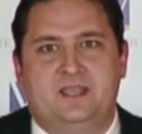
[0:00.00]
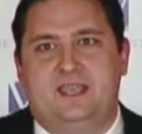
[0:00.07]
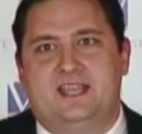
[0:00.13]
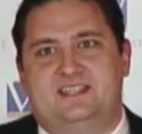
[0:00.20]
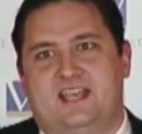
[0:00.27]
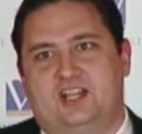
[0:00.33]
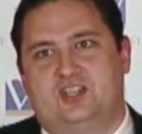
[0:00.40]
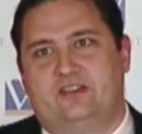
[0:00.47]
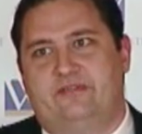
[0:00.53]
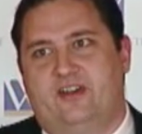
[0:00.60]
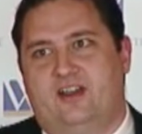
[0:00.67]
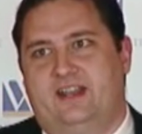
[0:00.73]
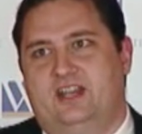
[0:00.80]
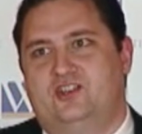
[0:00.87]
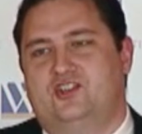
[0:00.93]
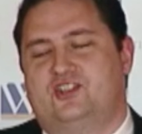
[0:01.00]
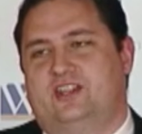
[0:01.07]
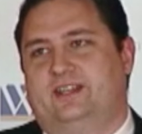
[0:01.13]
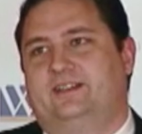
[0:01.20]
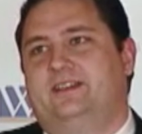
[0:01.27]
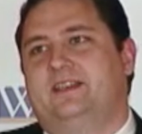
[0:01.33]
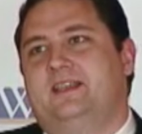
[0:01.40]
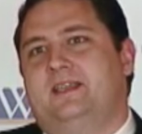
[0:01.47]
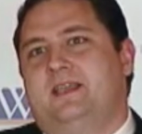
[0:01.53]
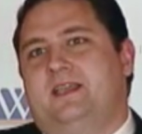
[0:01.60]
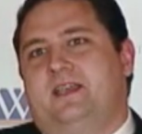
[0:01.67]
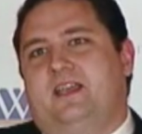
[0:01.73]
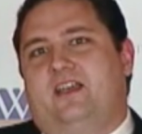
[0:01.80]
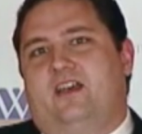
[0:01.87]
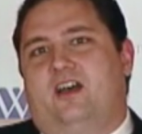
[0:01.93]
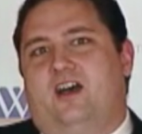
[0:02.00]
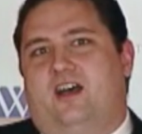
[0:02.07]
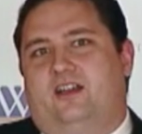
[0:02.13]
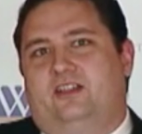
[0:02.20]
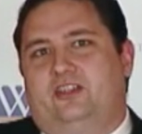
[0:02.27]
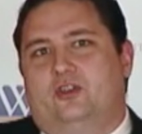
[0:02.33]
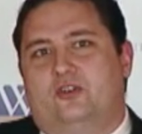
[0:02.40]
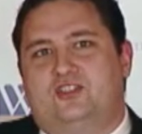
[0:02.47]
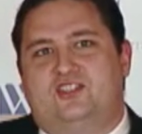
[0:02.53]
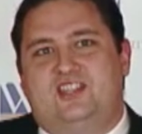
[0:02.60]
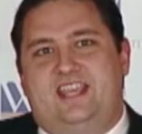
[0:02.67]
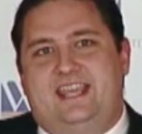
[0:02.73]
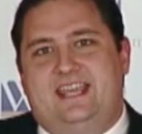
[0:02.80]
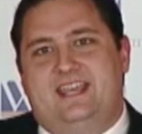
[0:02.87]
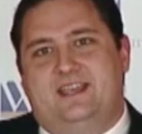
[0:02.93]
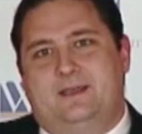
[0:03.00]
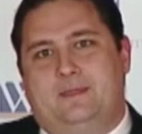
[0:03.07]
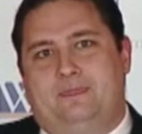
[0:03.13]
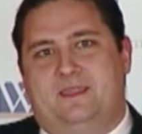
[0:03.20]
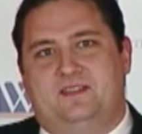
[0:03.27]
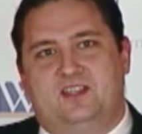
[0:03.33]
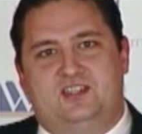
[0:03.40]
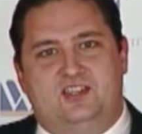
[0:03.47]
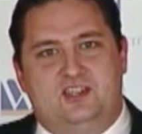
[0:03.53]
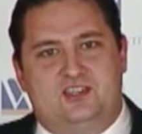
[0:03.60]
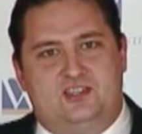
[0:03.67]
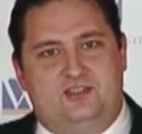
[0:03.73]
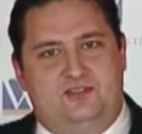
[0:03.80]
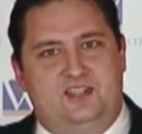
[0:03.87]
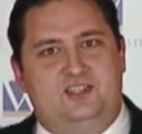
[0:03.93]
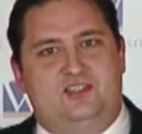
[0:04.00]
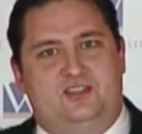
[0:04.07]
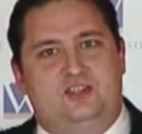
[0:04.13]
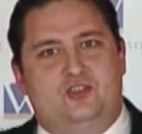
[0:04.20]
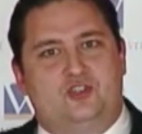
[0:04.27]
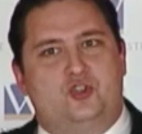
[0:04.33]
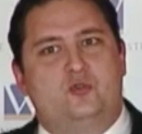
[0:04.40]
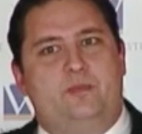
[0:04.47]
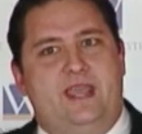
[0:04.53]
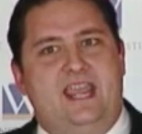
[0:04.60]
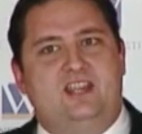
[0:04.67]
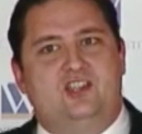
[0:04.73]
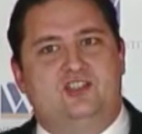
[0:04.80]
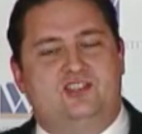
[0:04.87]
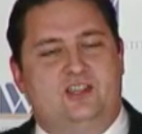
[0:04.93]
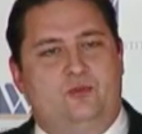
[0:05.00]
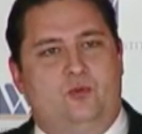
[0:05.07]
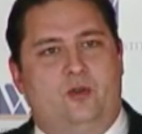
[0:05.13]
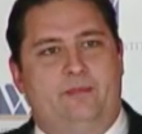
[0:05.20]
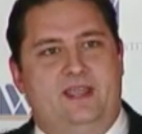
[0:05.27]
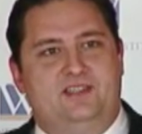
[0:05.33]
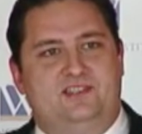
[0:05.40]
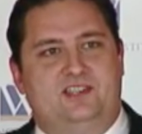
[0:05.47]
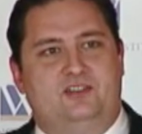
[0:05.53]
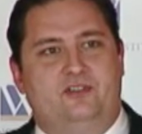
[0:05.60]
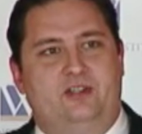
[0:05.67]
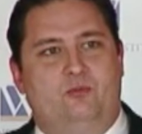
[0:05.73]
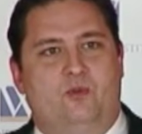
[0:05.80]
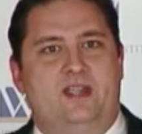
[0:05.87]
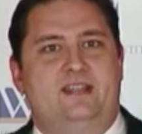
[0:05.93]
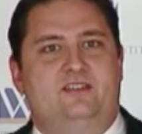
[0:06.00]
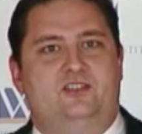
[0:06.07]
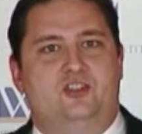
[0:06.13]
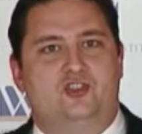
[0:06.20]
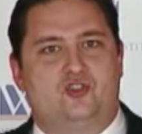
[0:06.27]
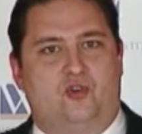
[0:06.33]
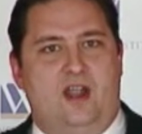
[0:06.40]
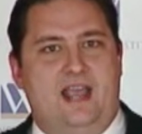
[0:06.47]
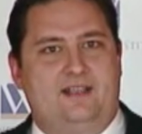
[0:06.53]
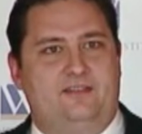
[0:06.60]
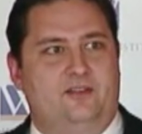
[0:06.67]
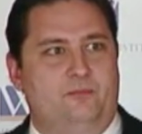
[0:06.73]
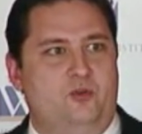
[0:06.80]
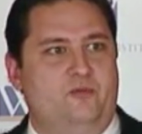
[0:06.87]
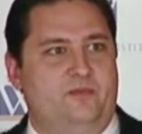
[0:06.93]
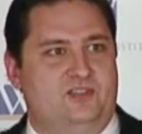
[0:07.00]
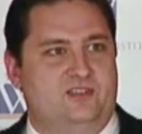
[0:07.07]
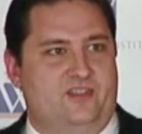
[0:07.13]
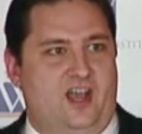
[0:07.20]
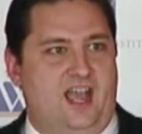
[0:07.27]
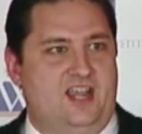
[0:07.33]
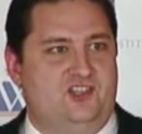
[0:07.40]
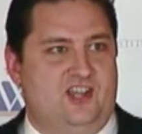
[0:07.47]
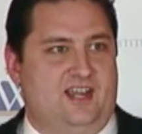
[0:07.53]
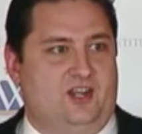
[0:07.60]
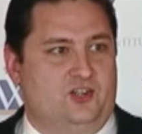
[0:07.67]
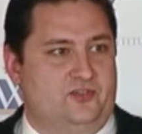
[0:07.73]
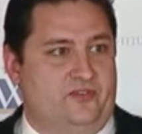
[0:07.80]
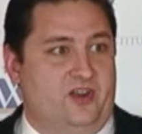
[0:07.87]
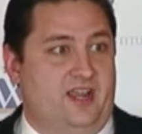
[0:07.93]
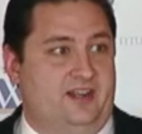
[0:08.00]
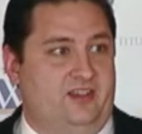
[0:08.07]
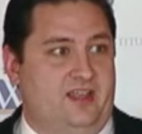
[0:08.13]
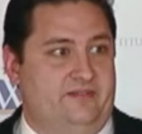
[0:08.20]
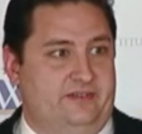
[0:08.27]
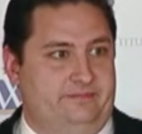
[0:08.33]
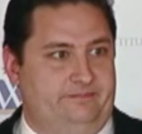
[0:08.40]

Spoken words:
it's actually very interesting. You'll see that these are two pages that were basically written to track the movements of the hijackers for 9/11.